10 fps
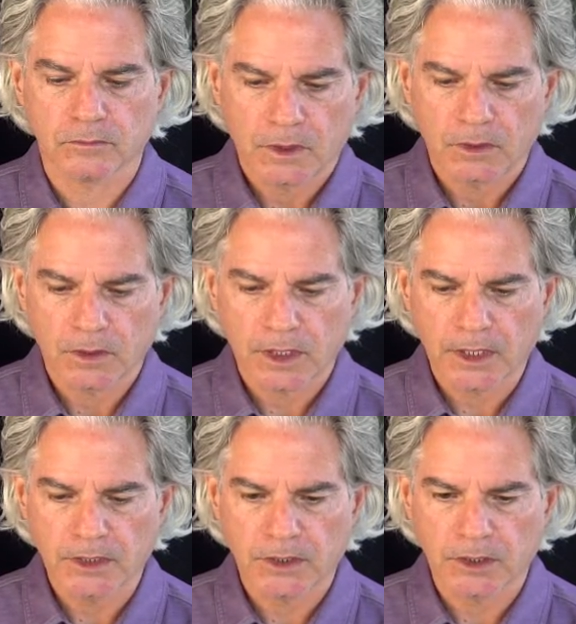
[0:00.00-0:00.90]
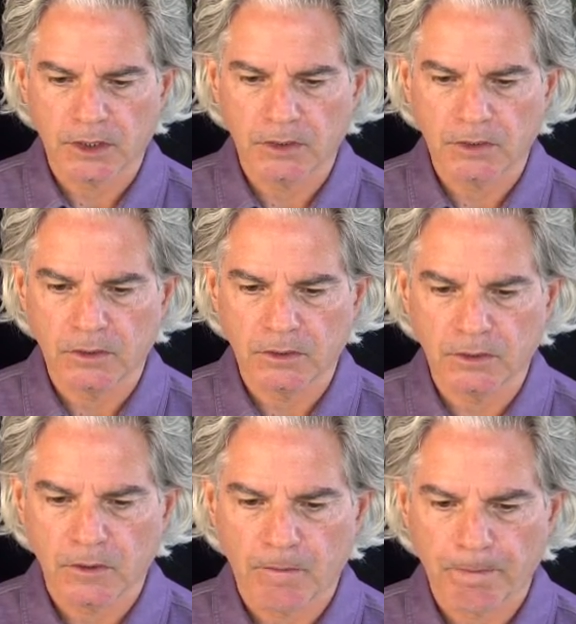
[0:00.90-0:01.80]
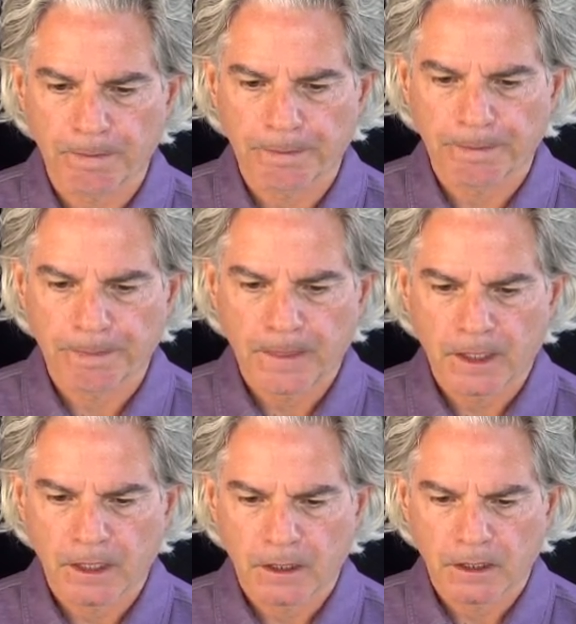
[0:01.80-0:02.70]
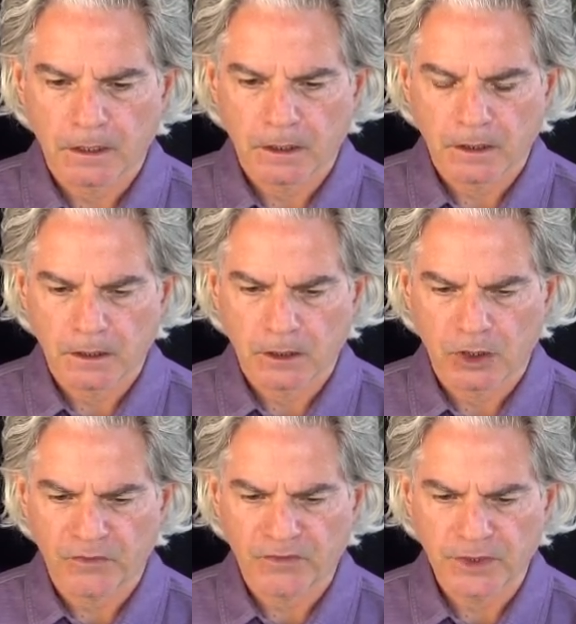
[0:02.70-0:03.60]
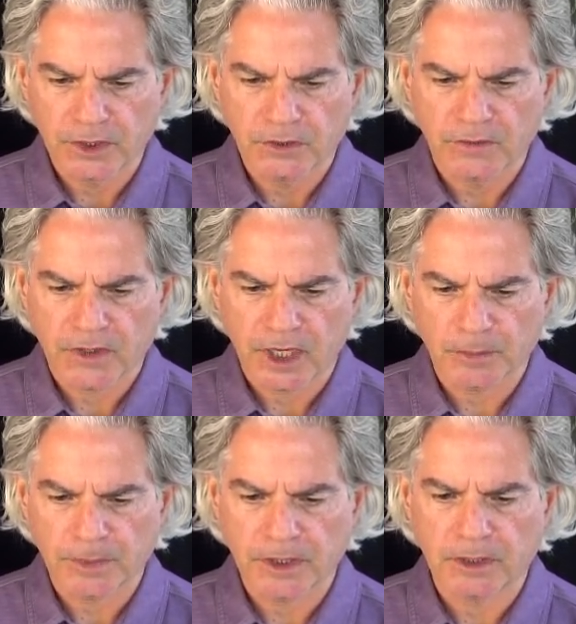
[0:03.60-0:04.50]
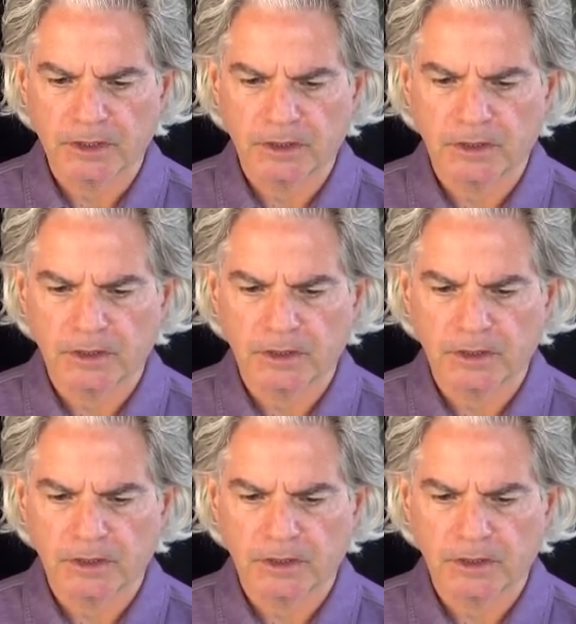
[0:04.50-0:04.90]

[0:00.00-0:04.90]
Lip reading: Okay, so hopefully you've copied